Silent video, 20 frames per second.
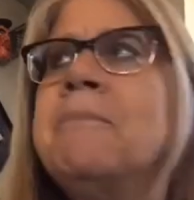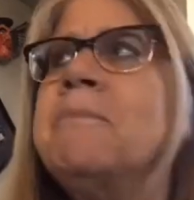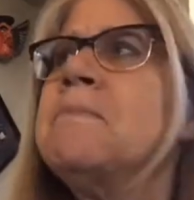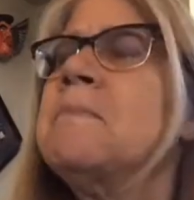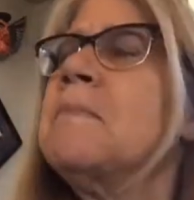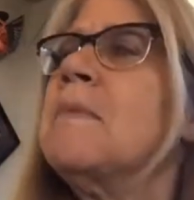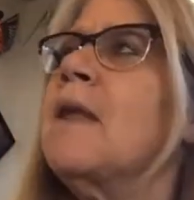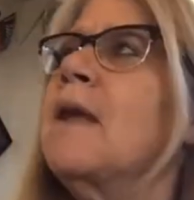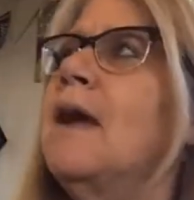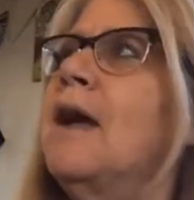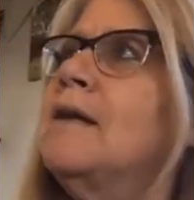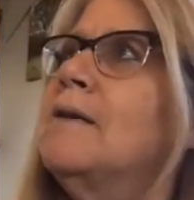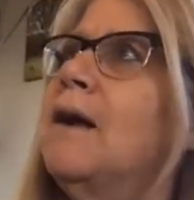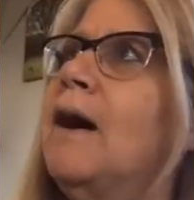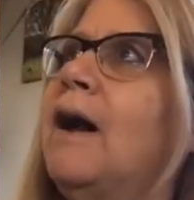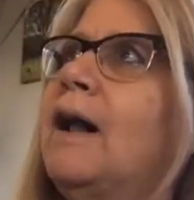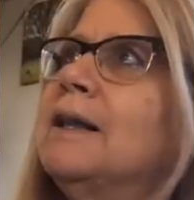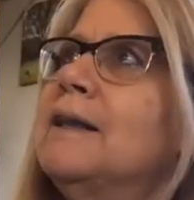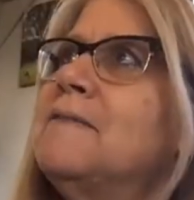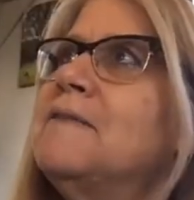And all of
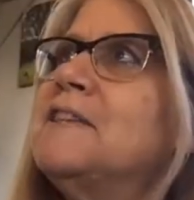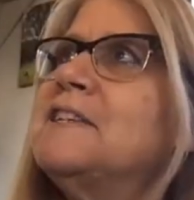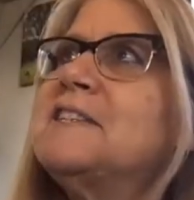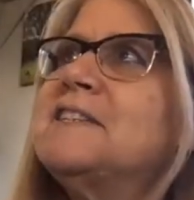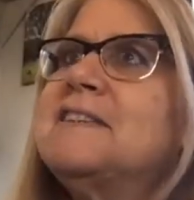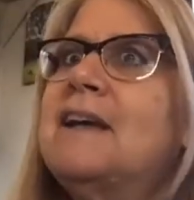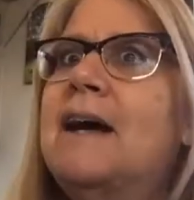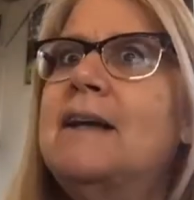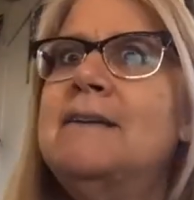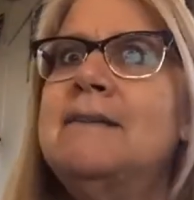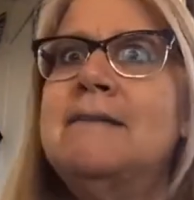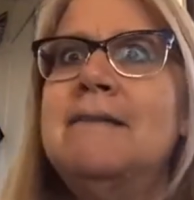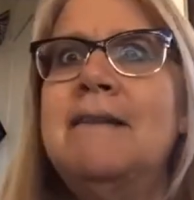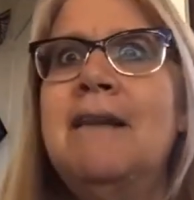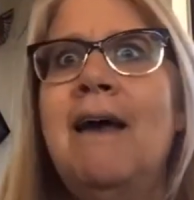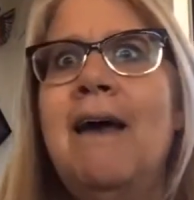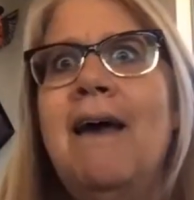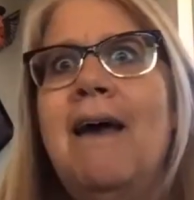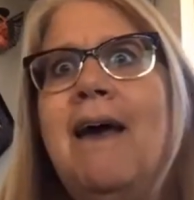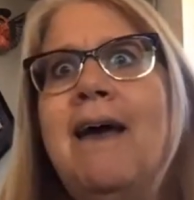a sudden,
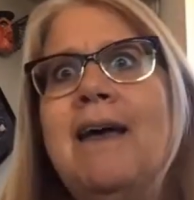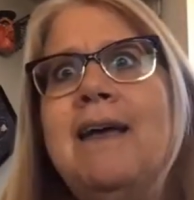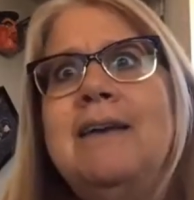he